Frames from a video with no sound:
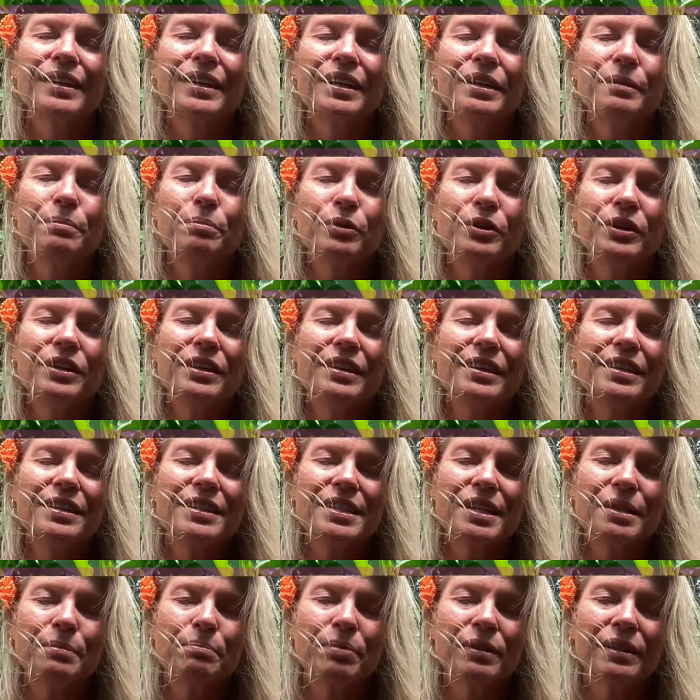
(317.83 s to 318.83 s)
Keep
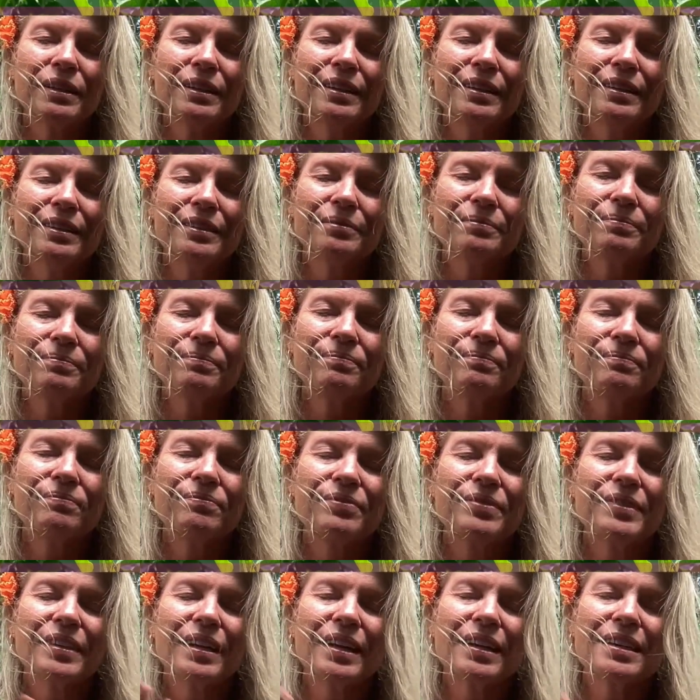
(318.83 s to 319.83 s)
breathing deeply.
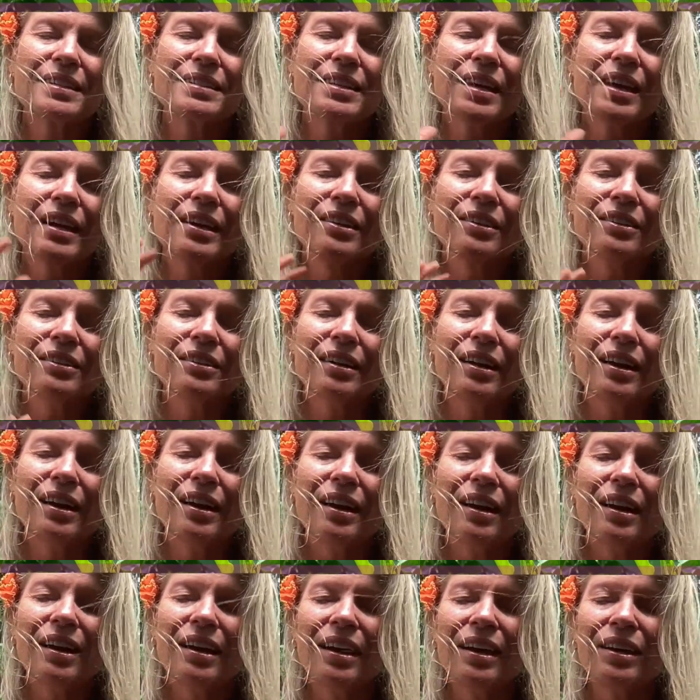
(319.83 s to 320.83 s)
Exhale
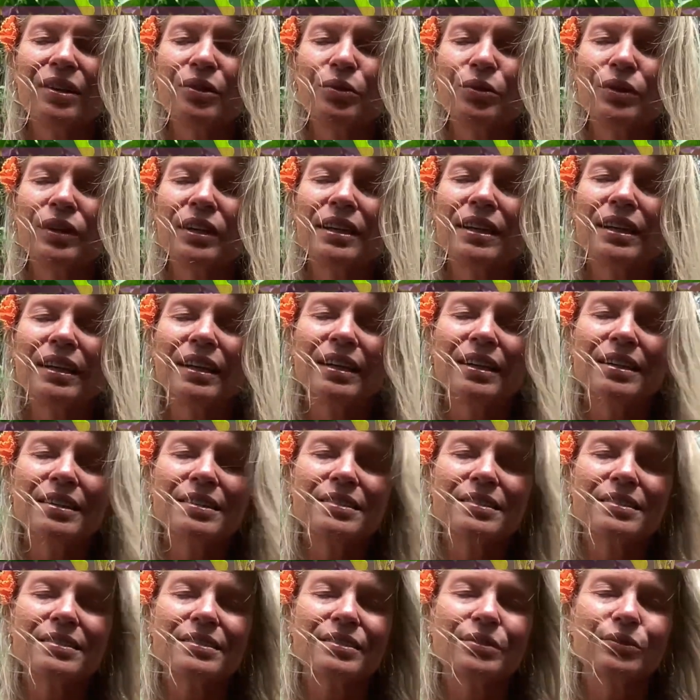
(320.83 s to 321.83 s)
and
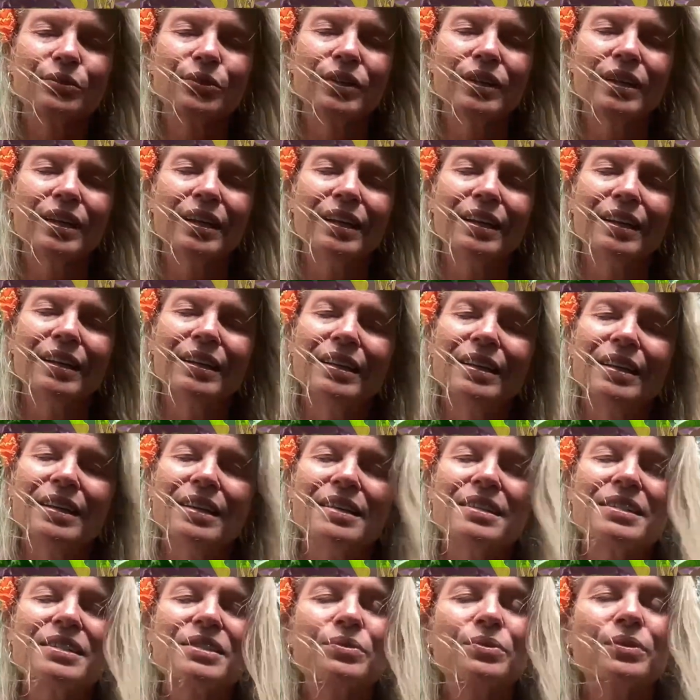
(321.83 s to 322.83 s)
release.
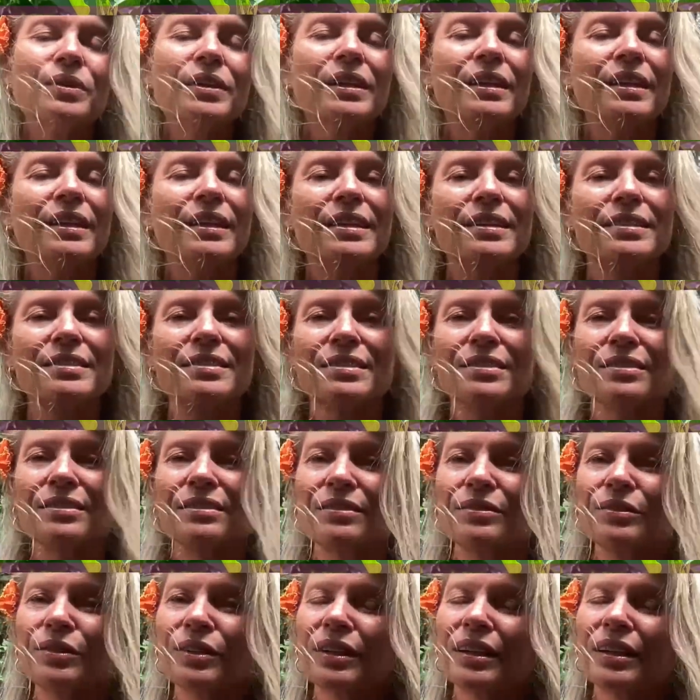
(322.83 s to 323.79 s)
Release, release.